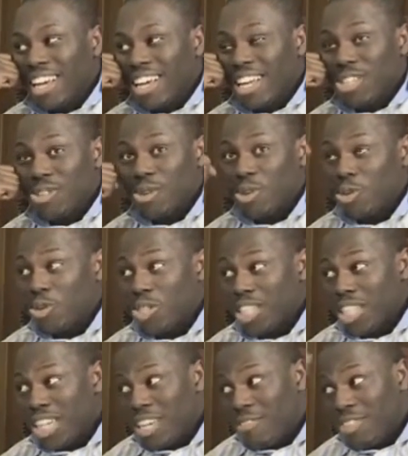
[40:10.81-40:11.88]
So you
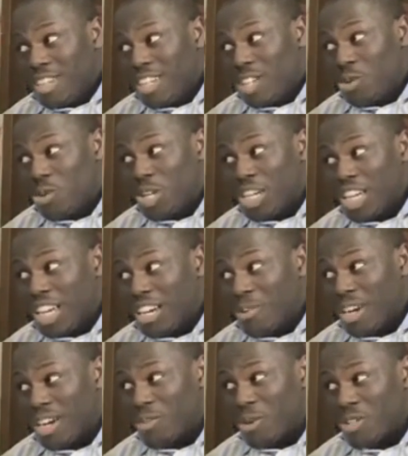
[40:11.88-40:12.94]
think if he didn't do it then,
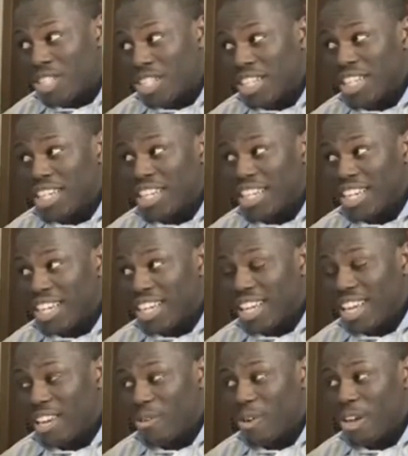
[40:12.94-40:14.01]
when he was
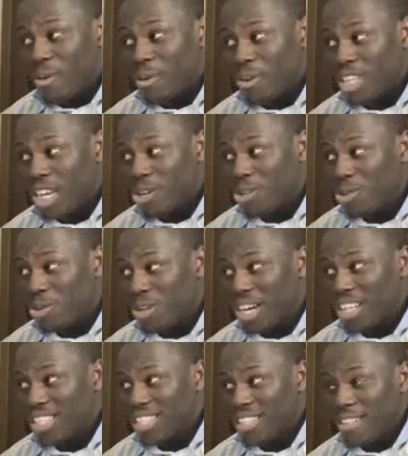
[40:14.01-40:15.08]
an
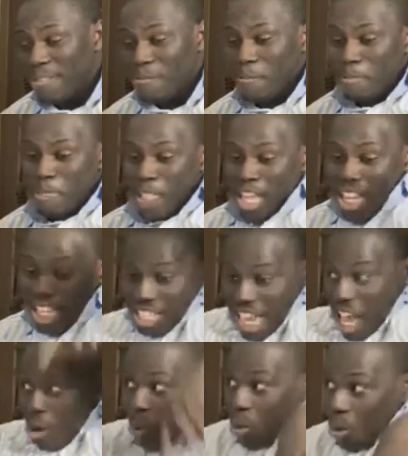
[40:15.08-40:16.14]
autocrat, it's
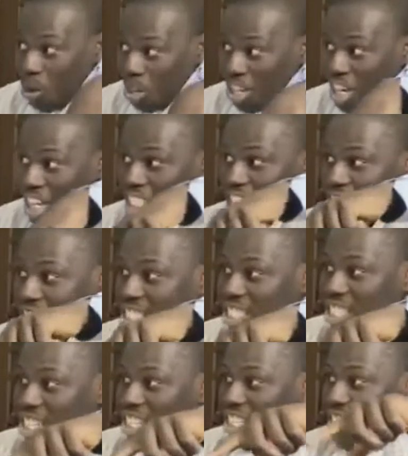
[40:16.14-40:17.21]
now that he has
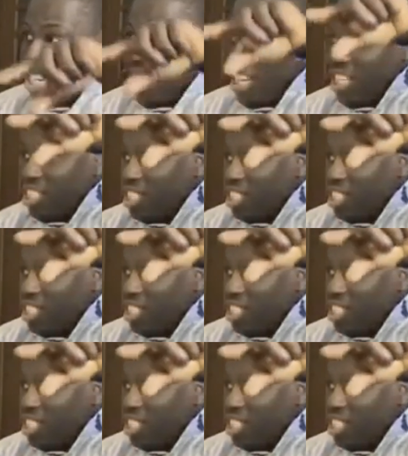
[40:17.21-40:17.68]
Senate and there's...